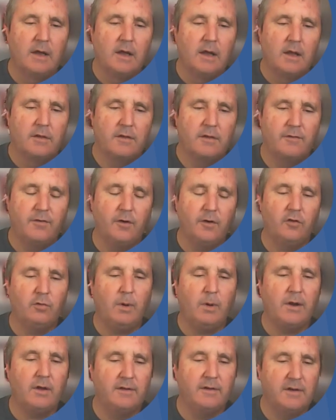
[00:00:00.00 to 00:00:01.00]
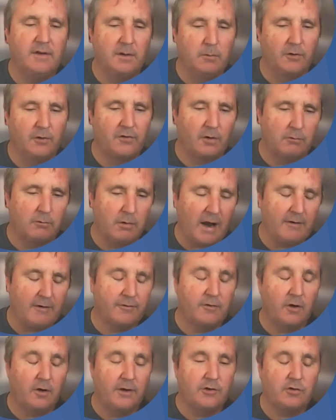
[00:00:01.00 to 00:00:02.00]
The first one I did was a rough
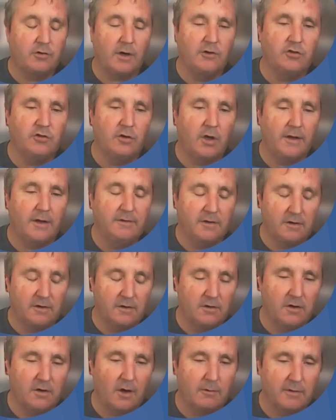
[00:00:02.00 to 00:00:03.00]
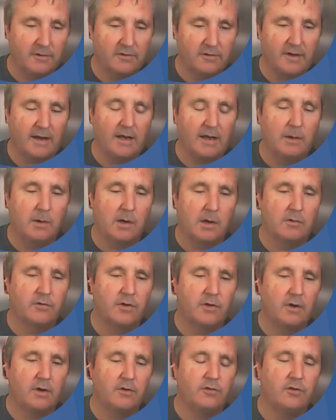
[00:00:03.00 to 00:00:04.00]
titration. I didn't know exactly where it was
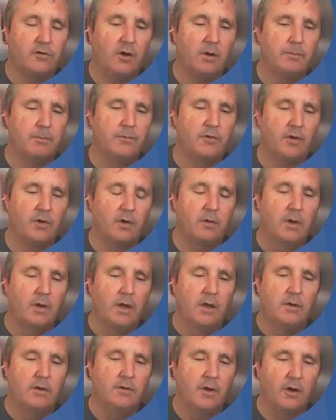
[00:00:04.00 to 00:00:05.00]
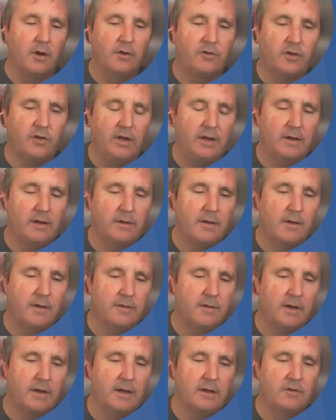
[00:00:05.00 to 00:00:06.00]
going to stop, so notice here that
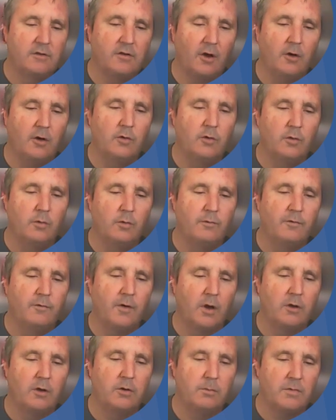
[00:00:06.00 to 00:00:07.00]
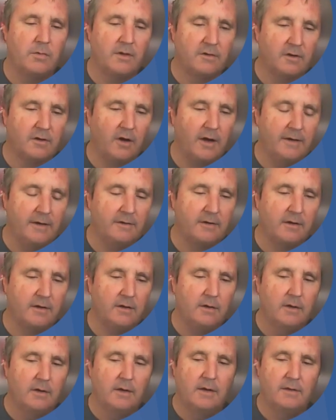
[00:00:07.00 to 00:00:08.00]
the total volume, the titer
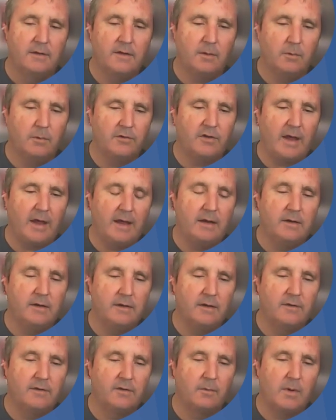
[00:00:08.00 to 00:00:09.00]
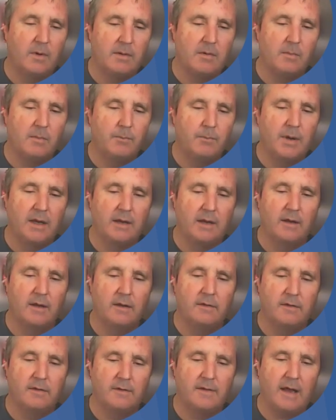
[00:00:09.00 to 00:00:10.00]
that was added, is a wee bit bigger
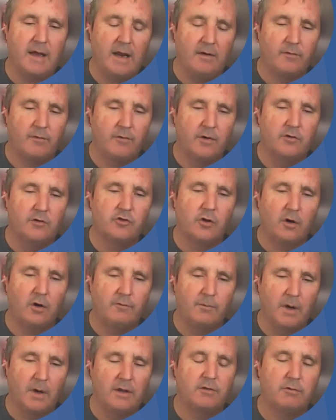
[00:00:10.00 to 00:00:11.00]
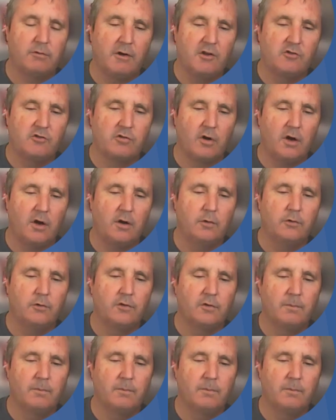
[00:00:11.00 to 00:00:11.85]
than the average of my 3 trials.